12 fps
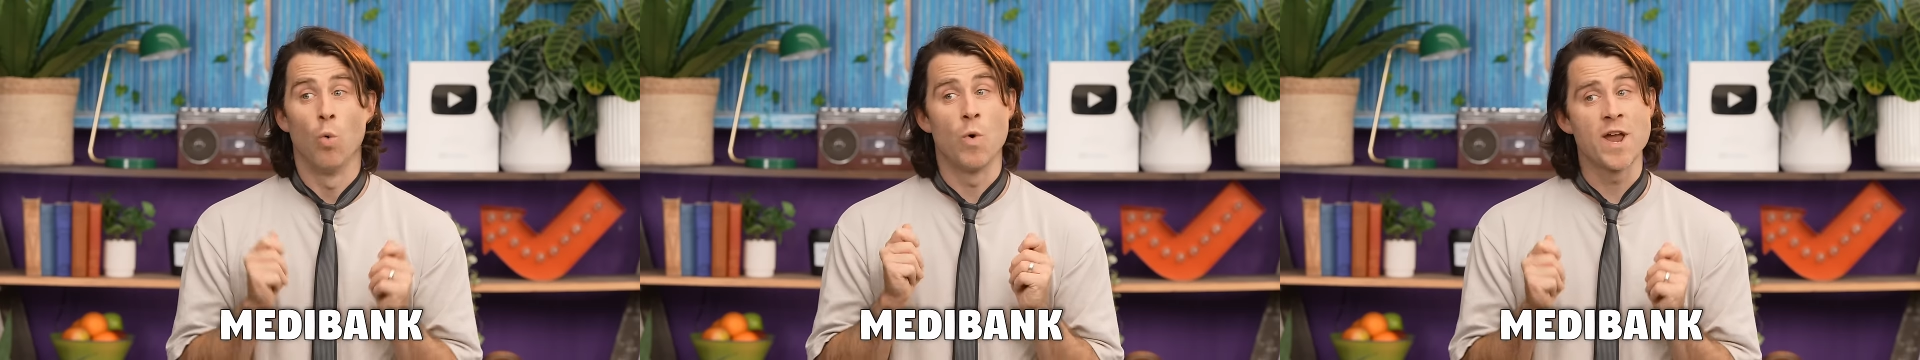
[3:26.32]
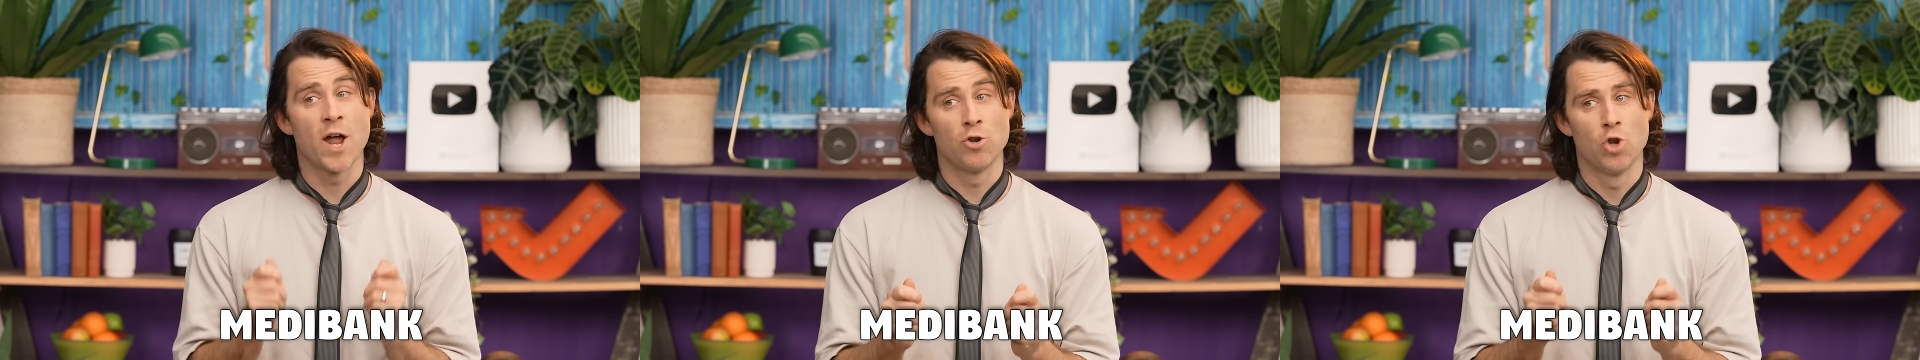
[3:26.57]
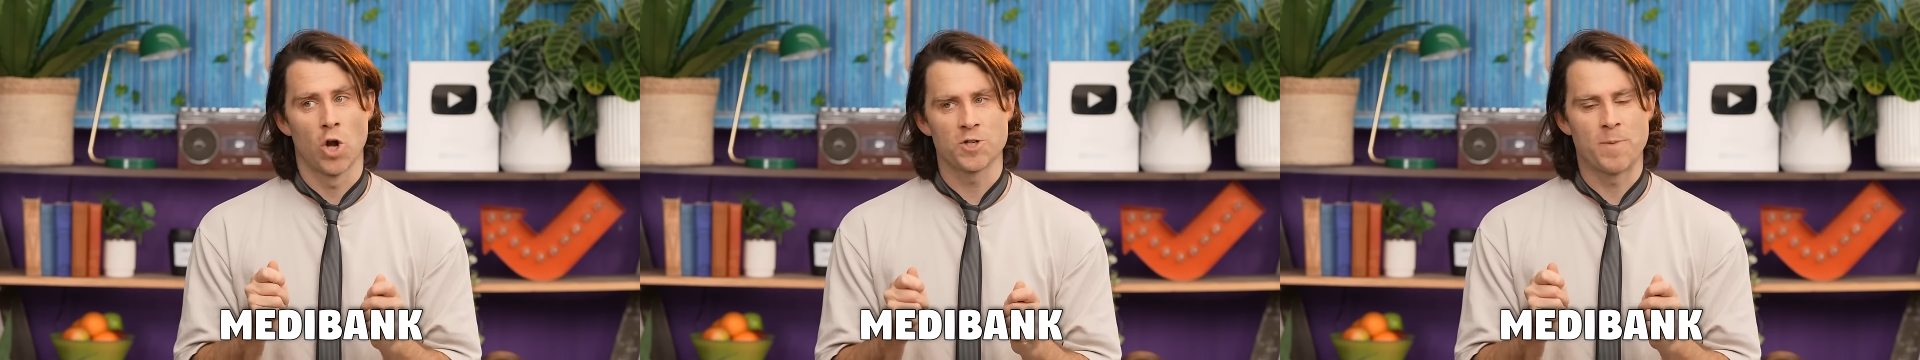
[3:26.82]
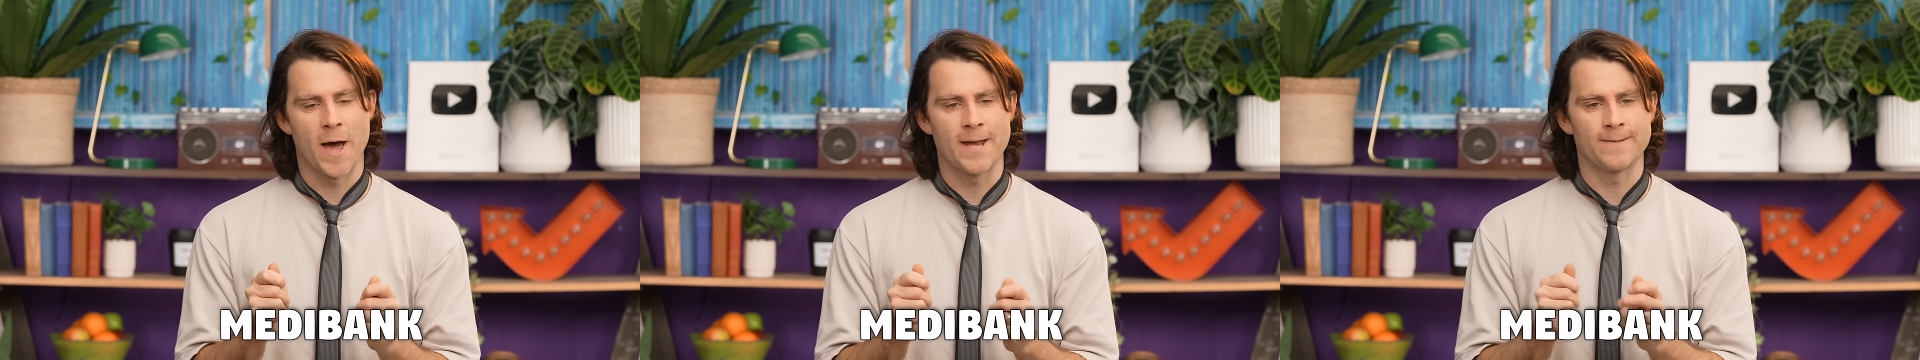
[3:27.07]
We are not
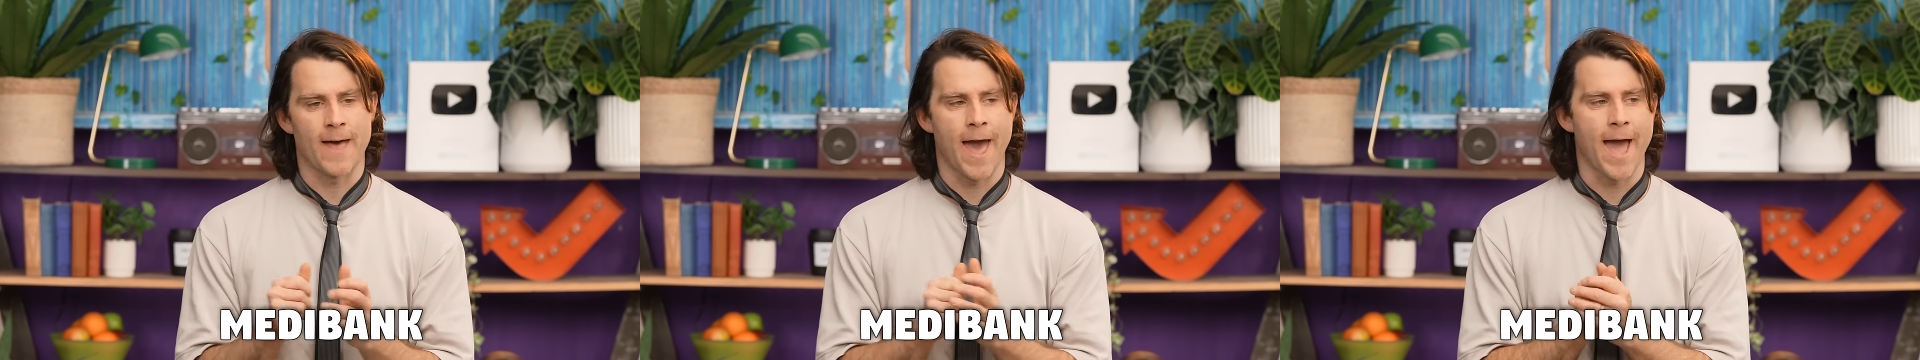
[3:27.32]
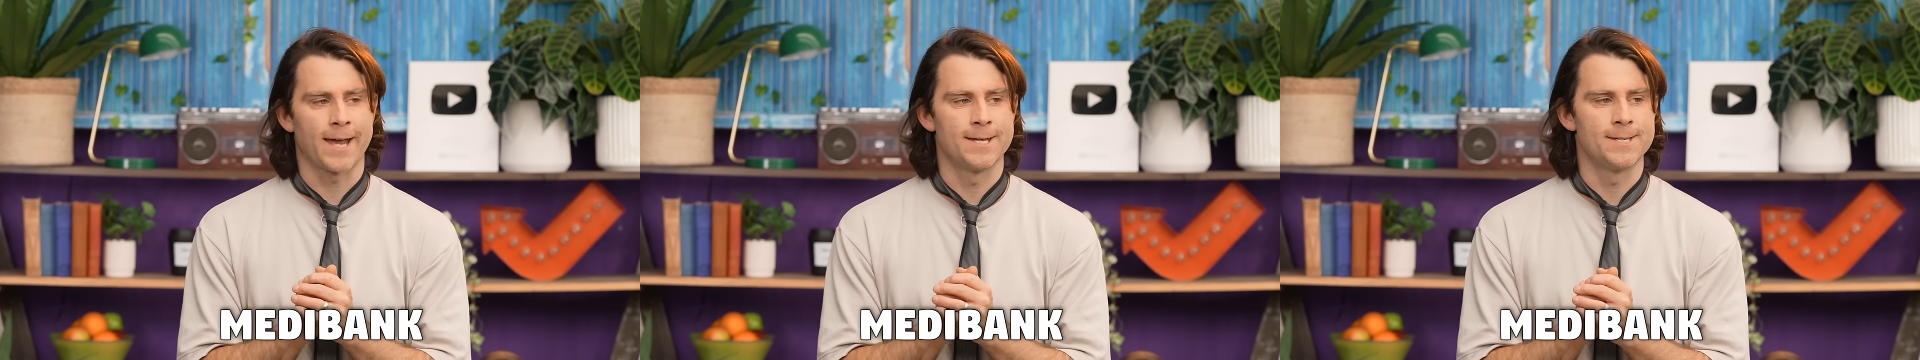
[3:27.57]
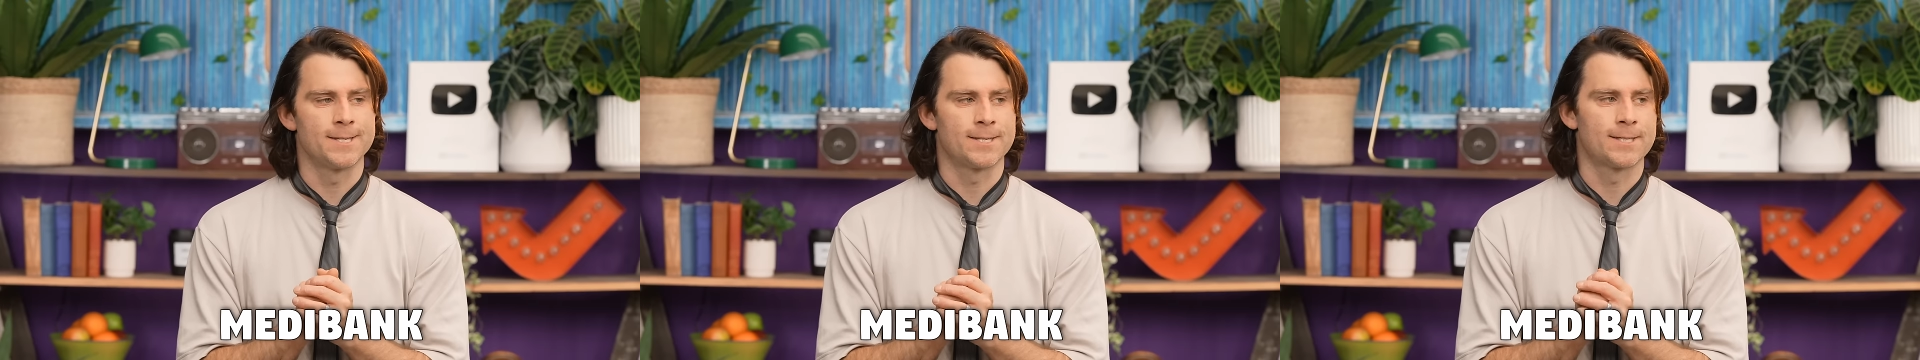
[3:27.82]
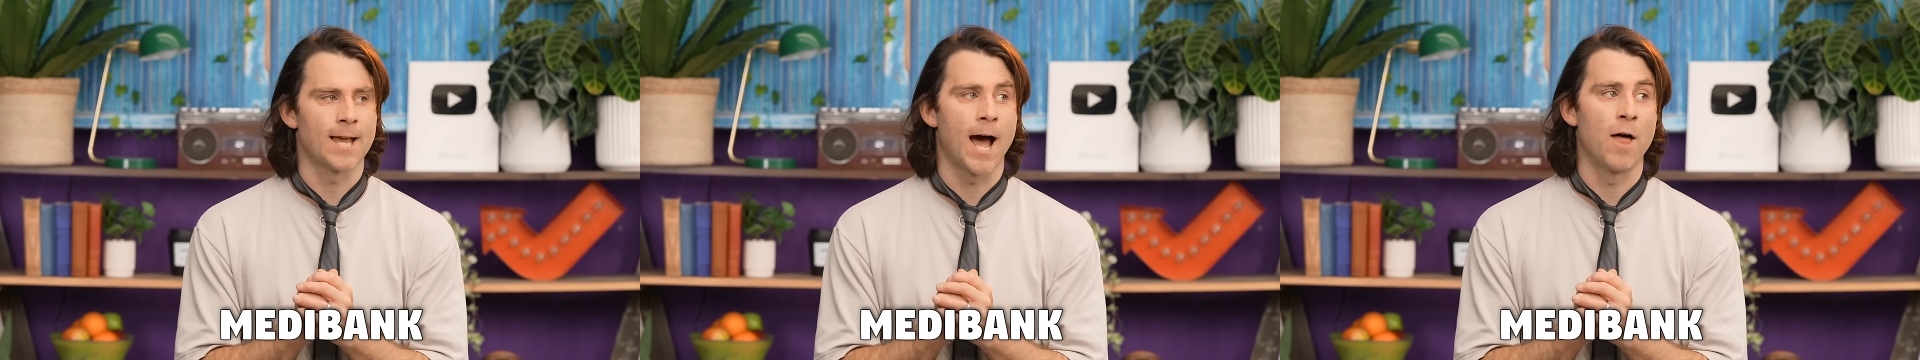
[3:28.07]
paying the
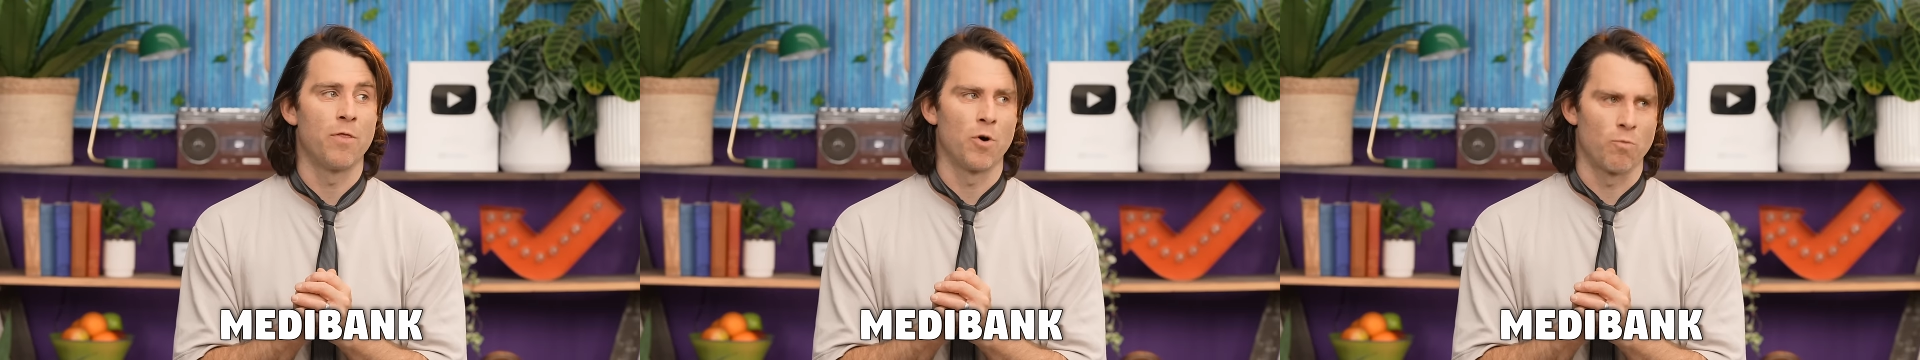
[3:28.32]
hackers the